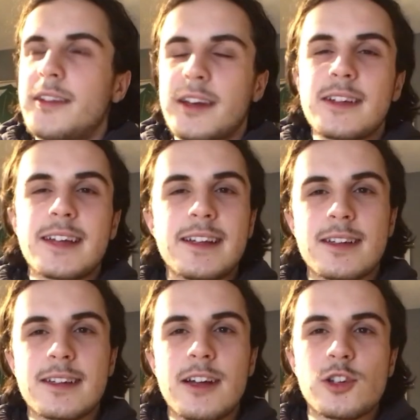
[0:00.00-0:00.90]
condensed
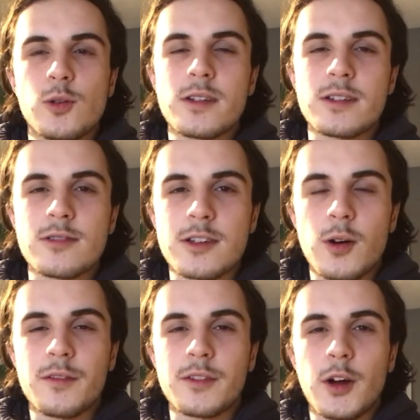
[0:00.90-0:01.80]
schedule as a
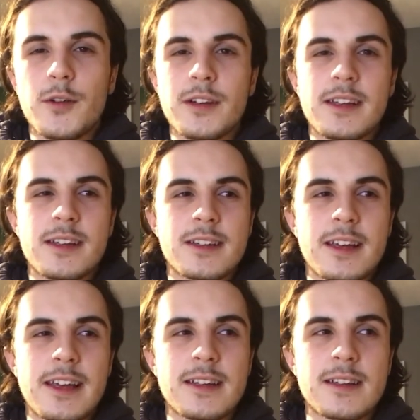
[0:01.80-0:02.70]
result of COVID
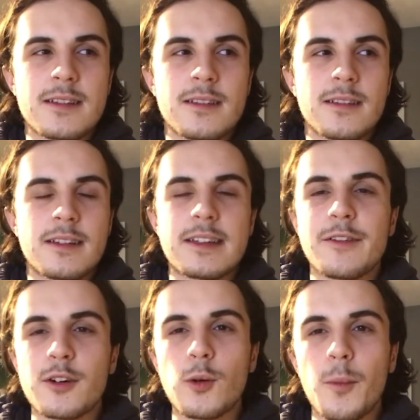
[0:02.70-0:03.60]
is
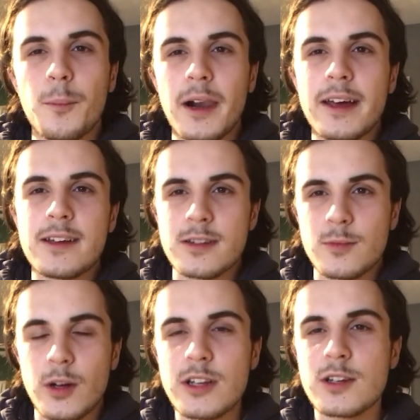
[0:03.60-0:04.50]
difficult on players, and
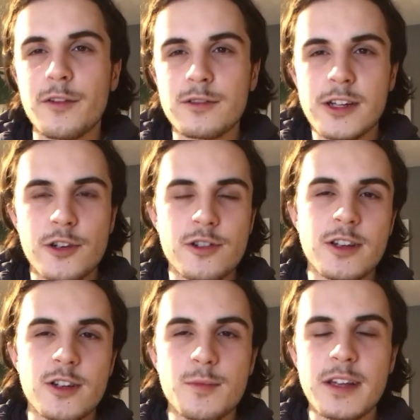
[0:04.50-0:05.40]
when you suffer
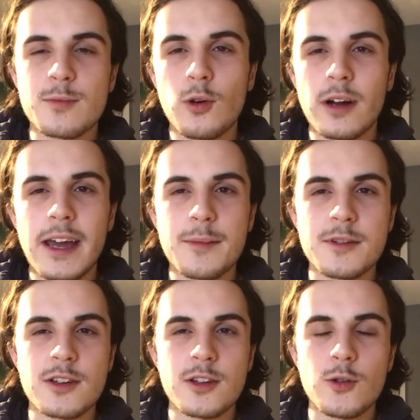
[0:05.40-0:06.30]
injuries you miss more
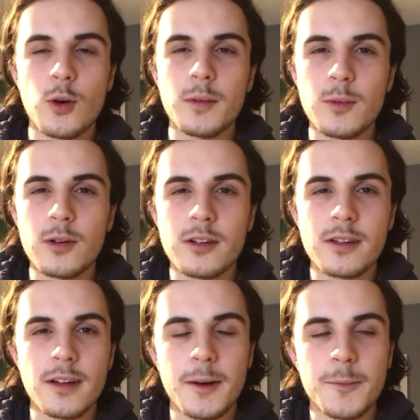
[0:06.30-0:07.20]
games than you normally would,
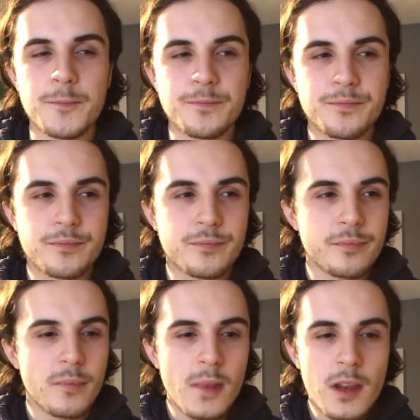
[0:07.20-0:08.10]

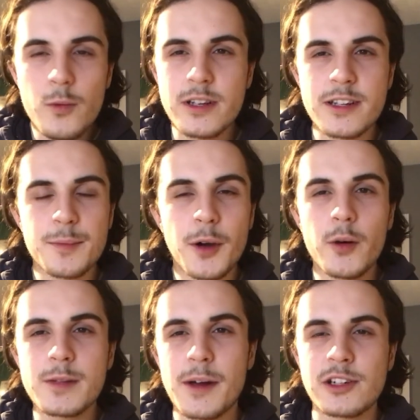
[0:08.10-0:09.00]
which is a blow
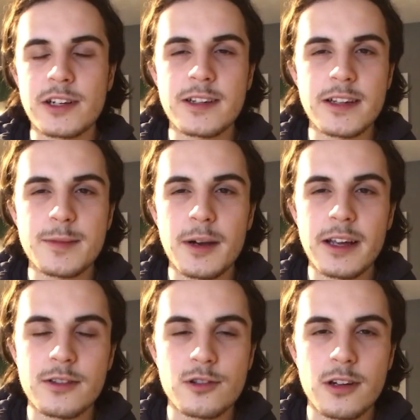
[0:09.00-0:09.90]
especially to these
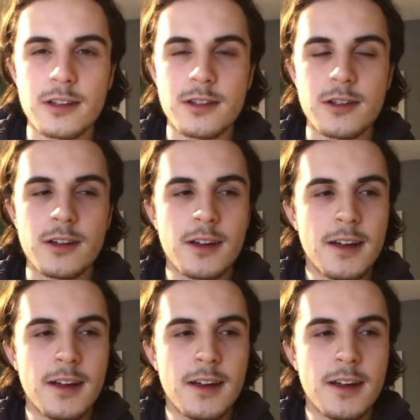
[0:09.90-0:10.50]
players trying to